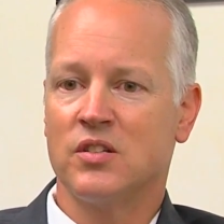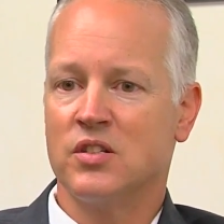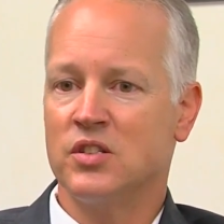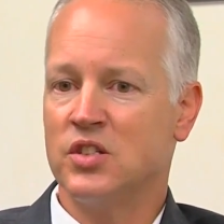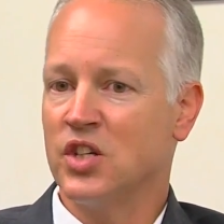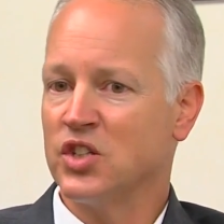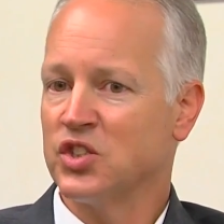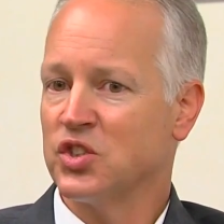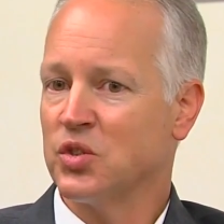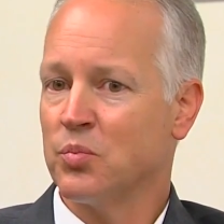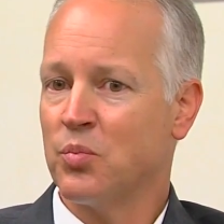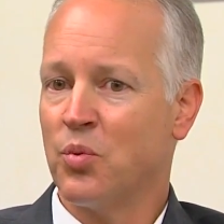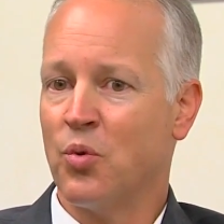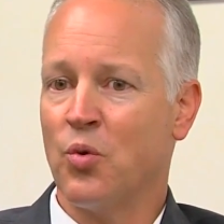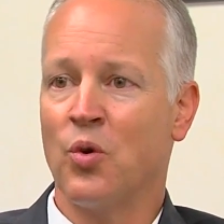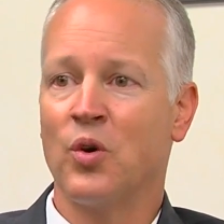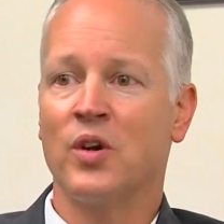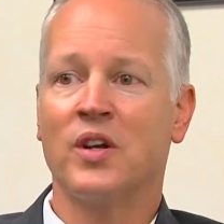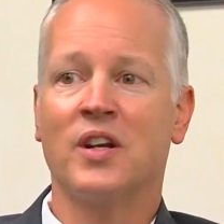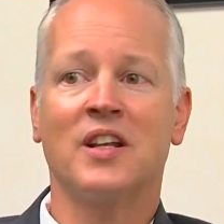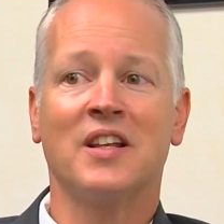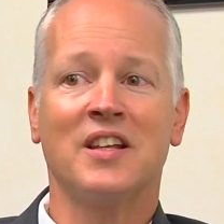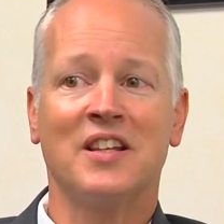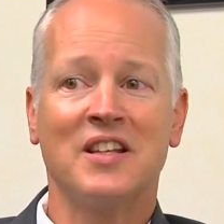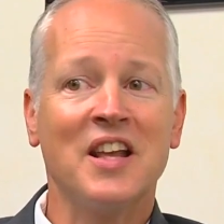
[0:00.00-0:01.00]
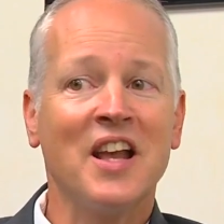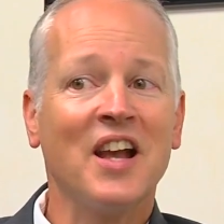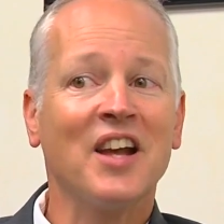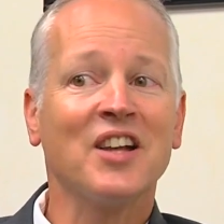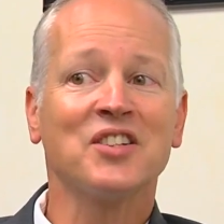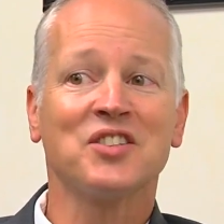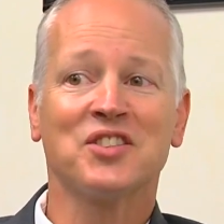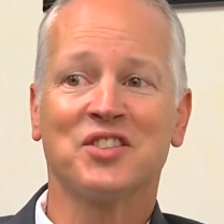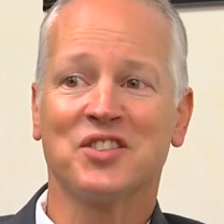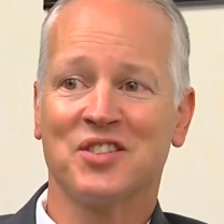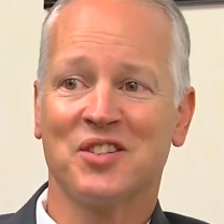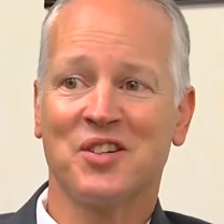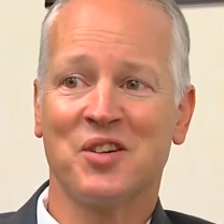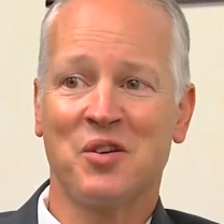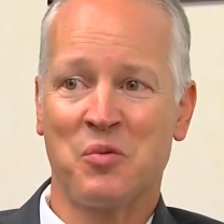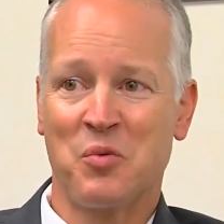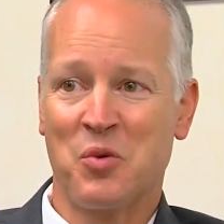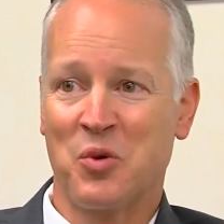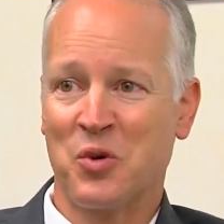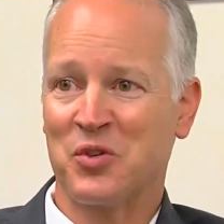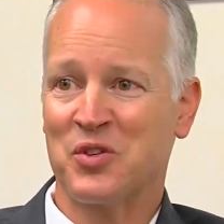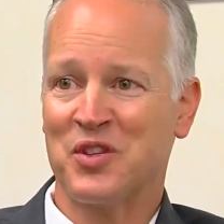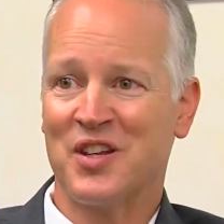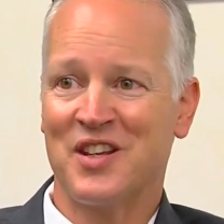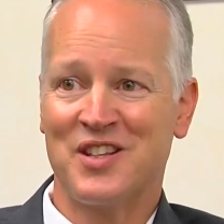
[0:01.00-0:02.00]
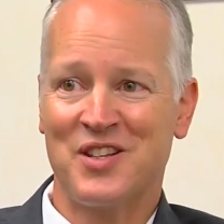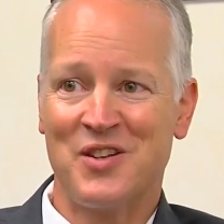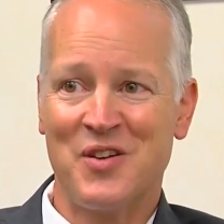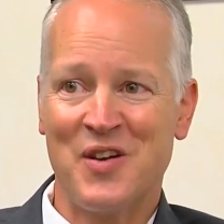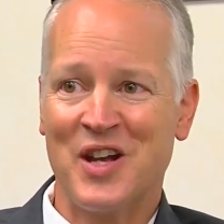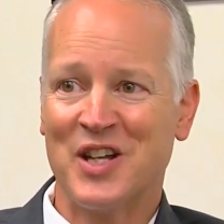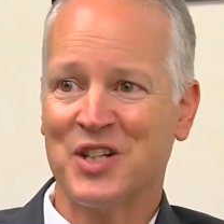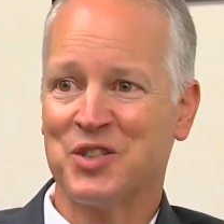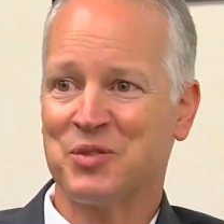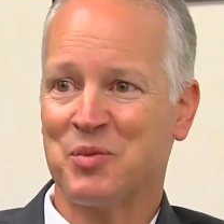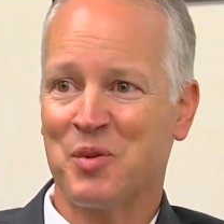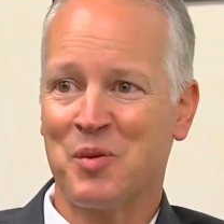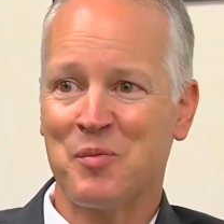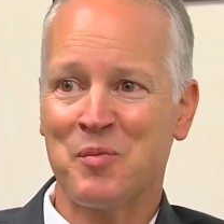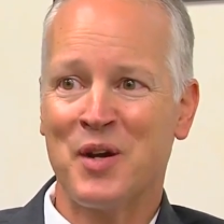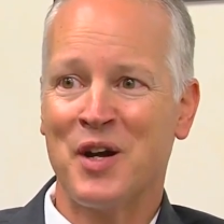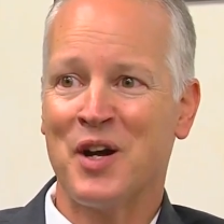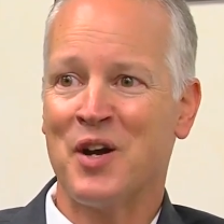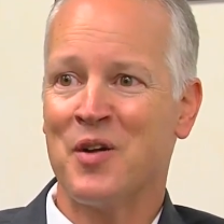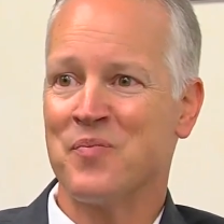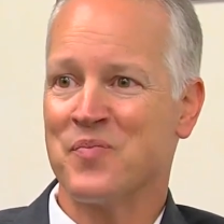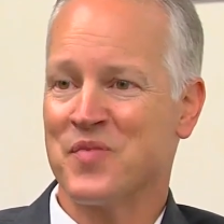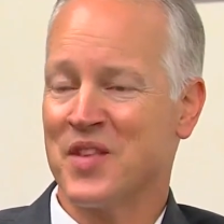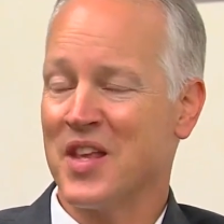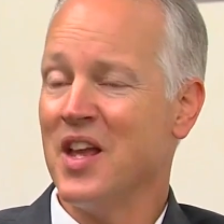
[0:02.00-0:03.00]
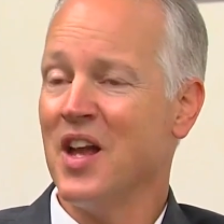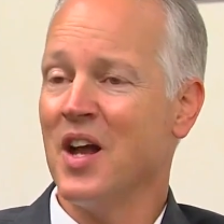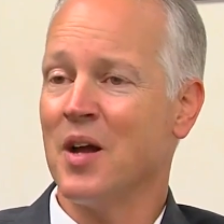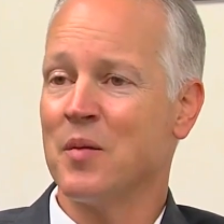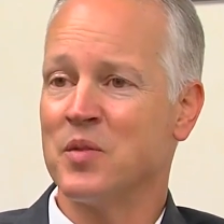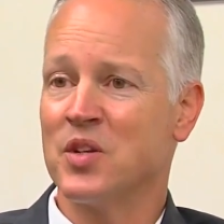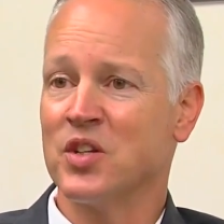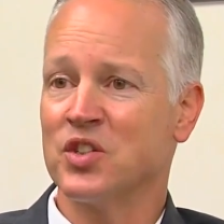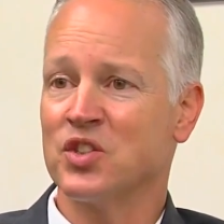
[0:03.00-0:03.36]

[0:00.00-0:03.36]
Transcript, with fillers: Disappointing, yes. The word that you asked me about, yeah, I'm